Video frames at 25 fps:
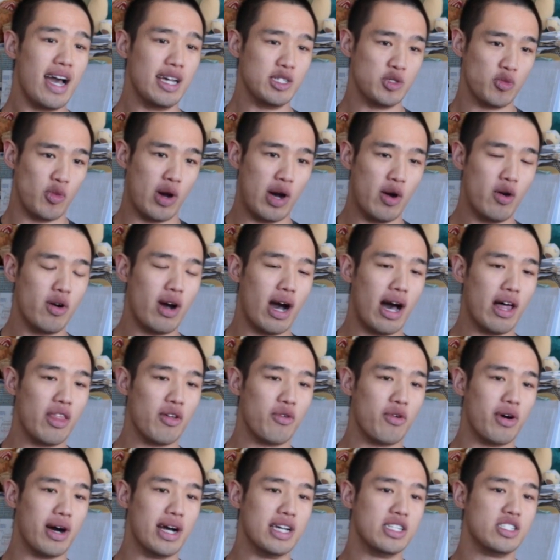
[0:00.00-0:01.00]
as well.
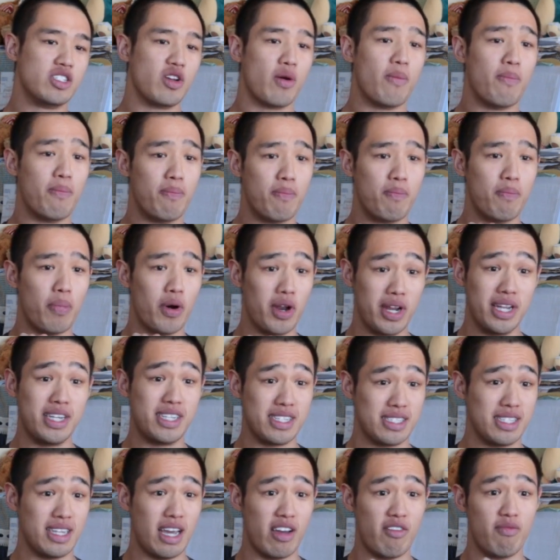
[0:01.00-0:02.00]
Otherwise, your body
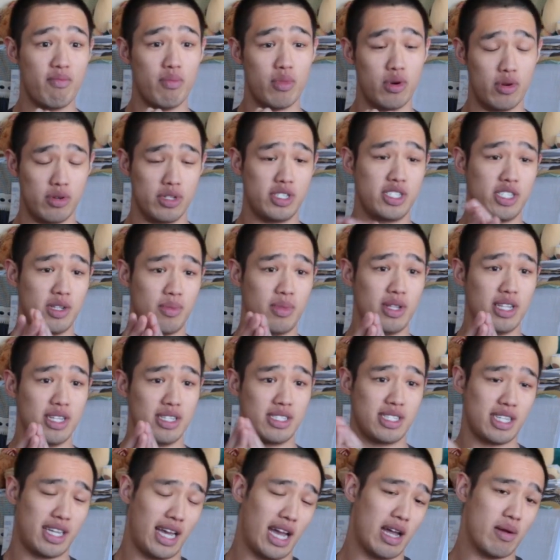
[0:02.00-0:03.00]
doesn't have more stimulus
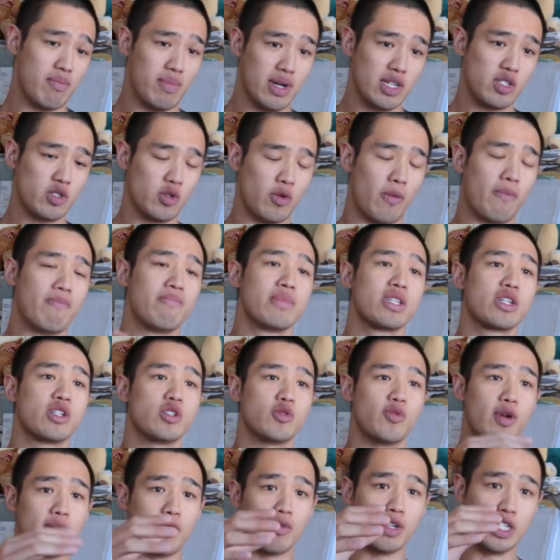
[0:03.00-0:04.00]
to gain muscle.
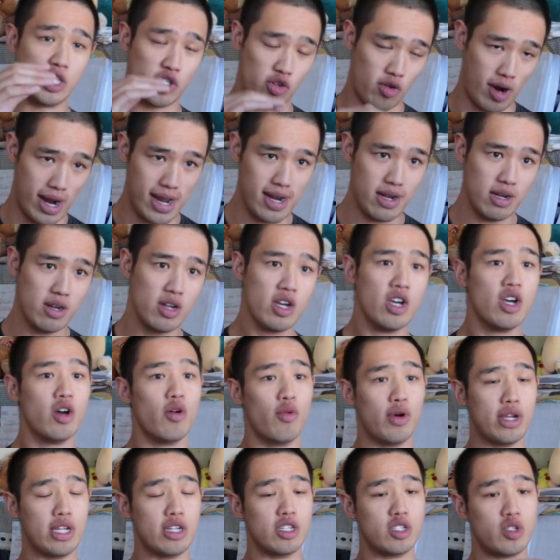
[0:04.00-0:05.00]
Because when we train,
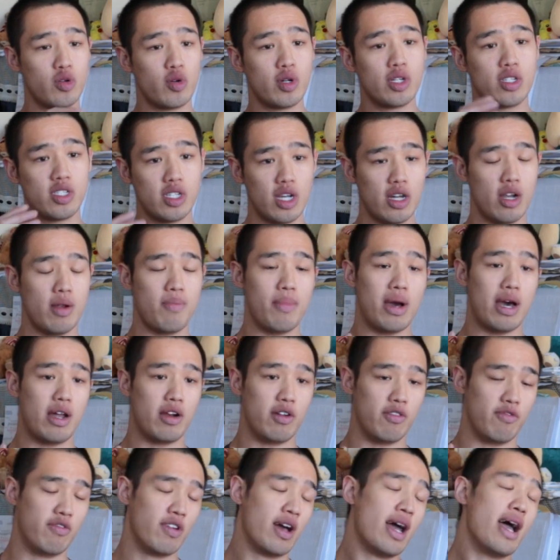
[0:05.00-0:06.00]
when you do a certain
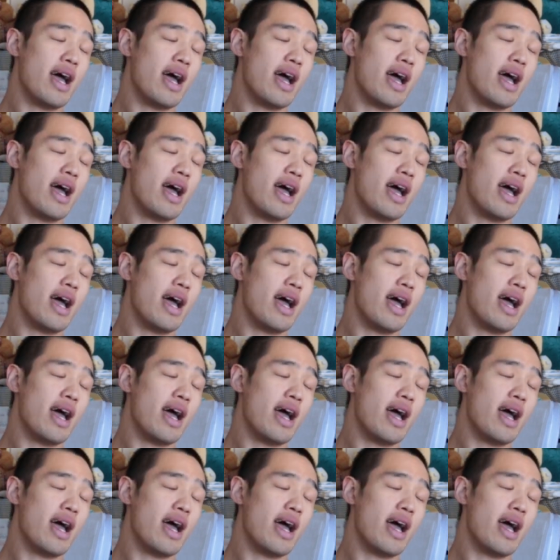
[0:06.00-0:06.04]
amount